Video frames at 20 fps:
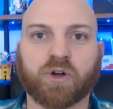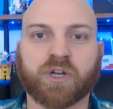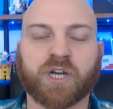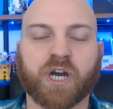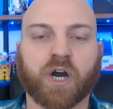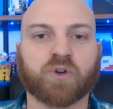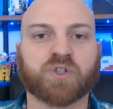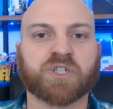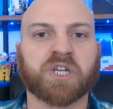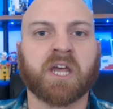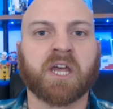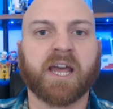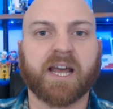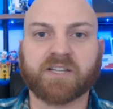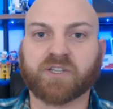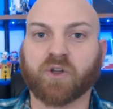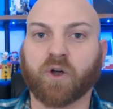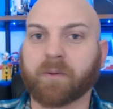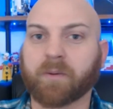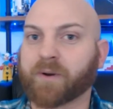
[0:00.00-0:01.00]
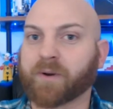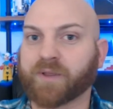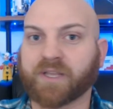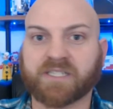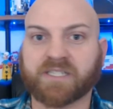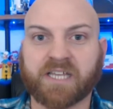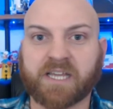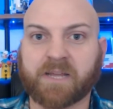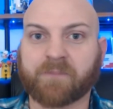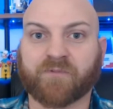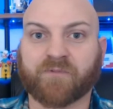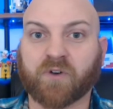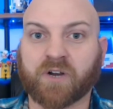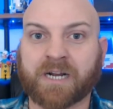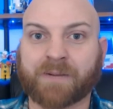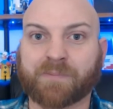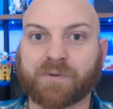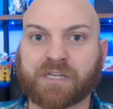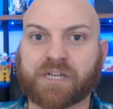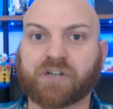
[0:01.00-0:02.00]
coach, has only been with the team for a
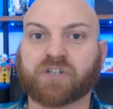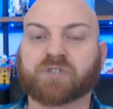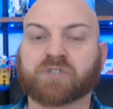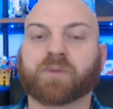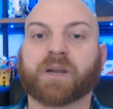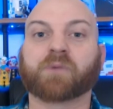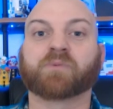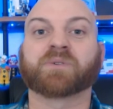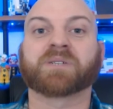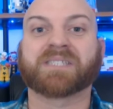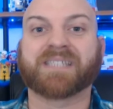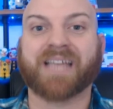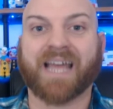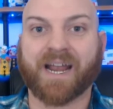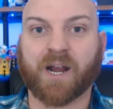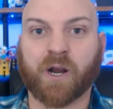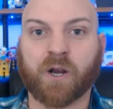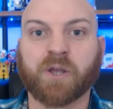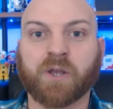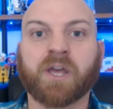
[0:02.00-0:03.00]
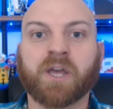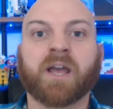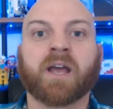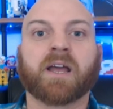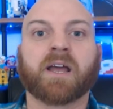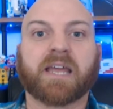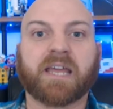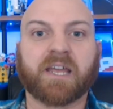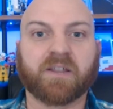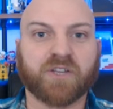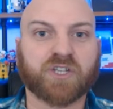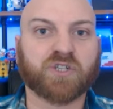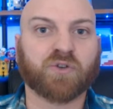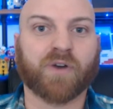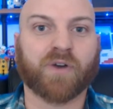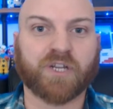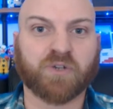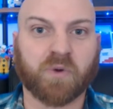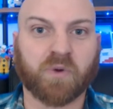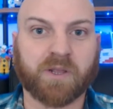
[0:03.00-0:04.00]
couple of years, but he was there in the
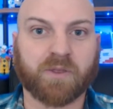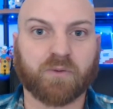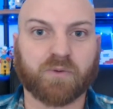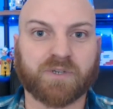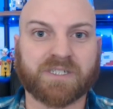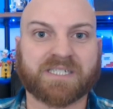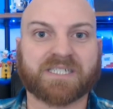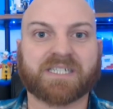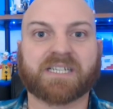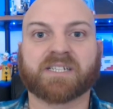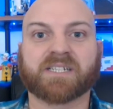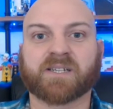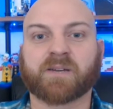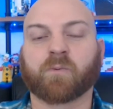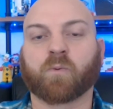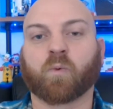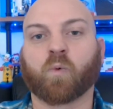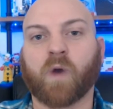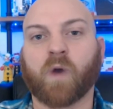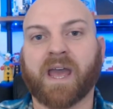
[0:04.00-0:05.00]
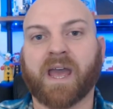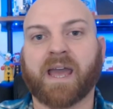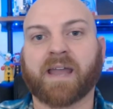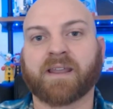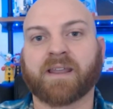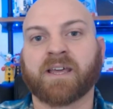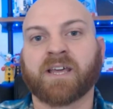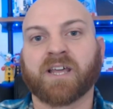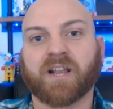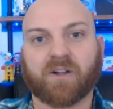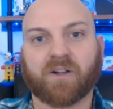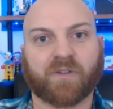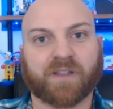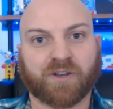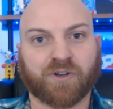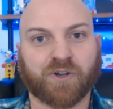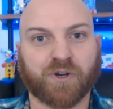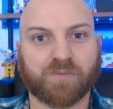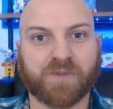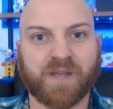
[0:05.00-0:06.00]
2023 season when Klint
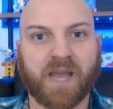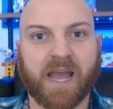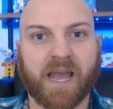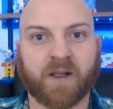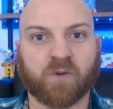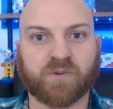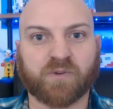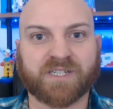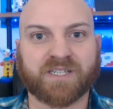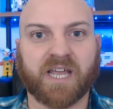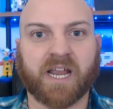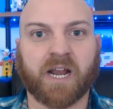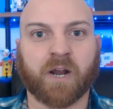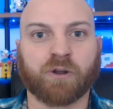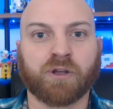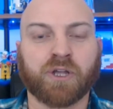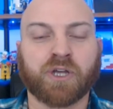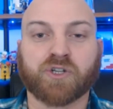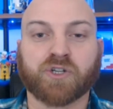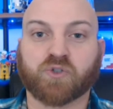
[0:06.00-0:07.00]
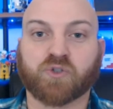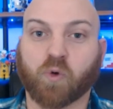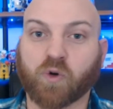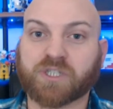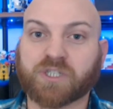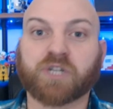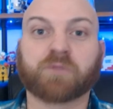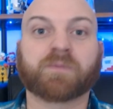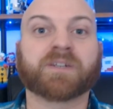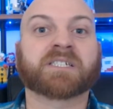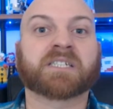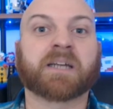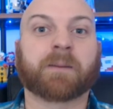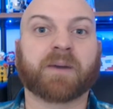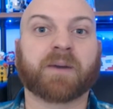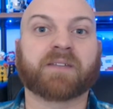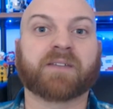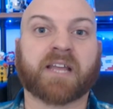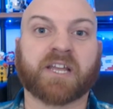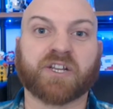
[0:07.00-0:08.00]
Kubiak was there. Schwartz could be
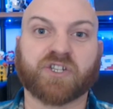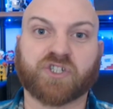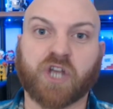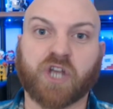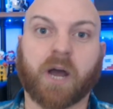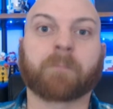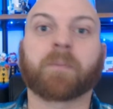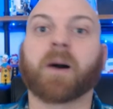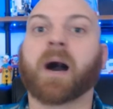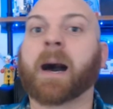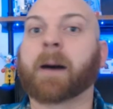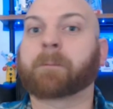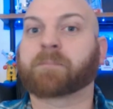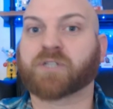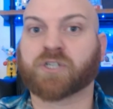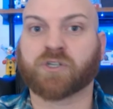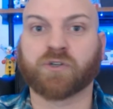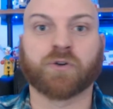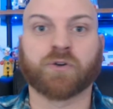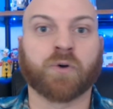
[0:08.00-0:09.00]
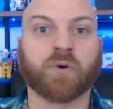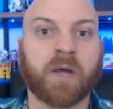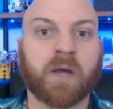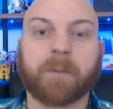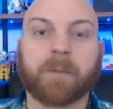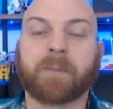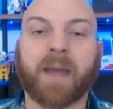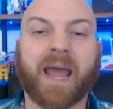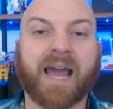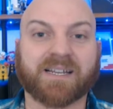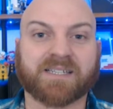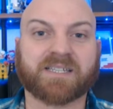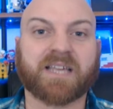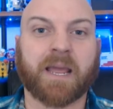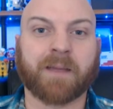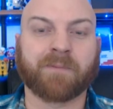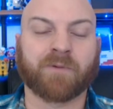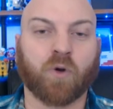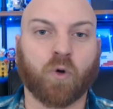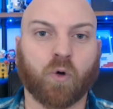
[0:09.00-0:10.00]
somebody that can jump up to pass
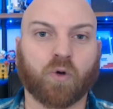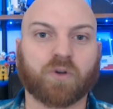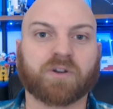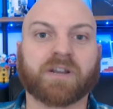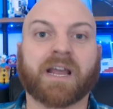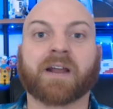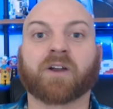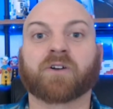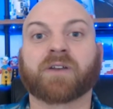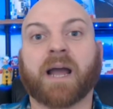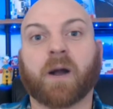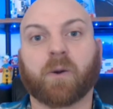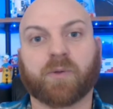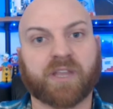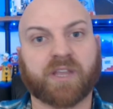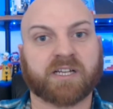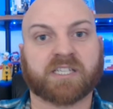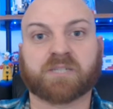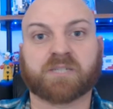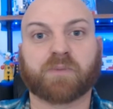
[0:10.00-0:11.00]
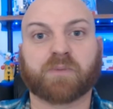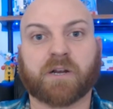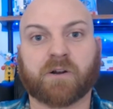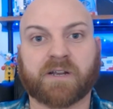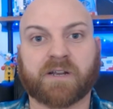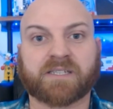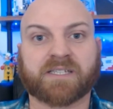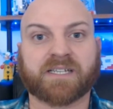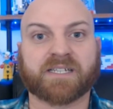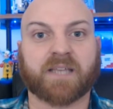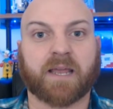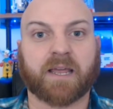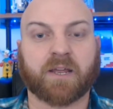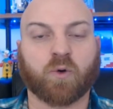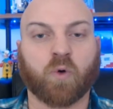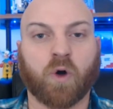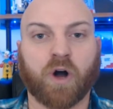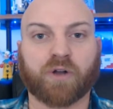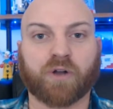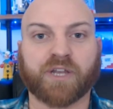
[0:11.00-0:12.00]
game coordinator now with the experience as a
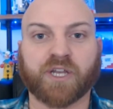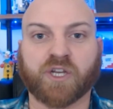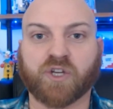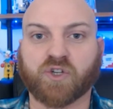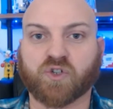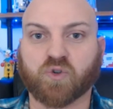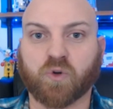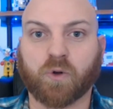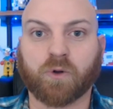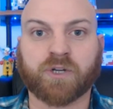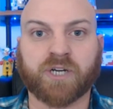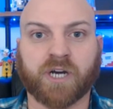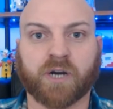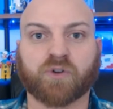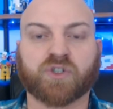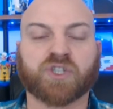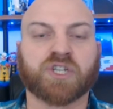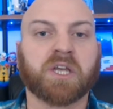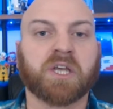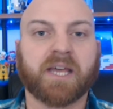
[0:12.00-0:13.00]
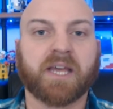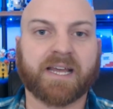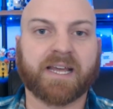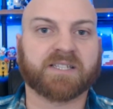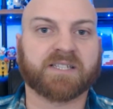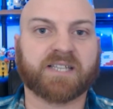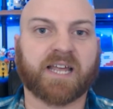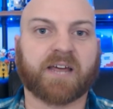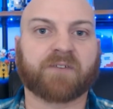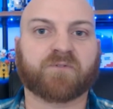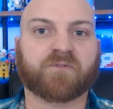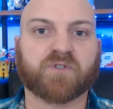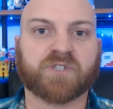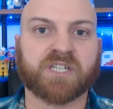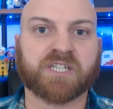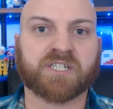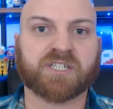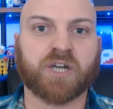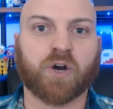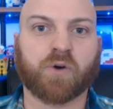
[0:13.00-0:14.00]
quality control coach in San
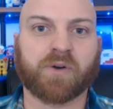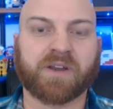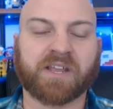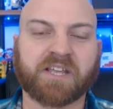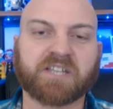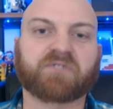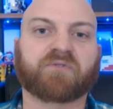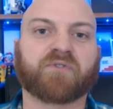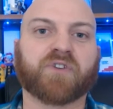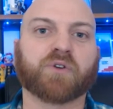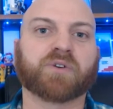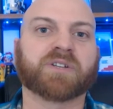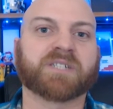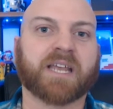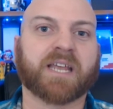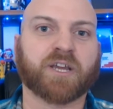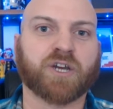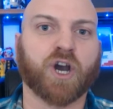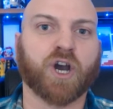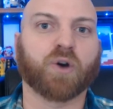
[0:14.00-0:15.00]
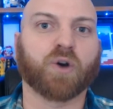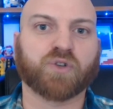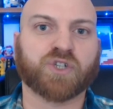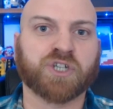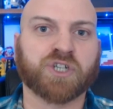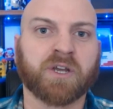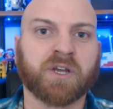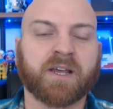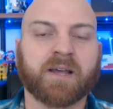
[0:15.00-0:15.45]
Francisco. And he's viewed as a coach,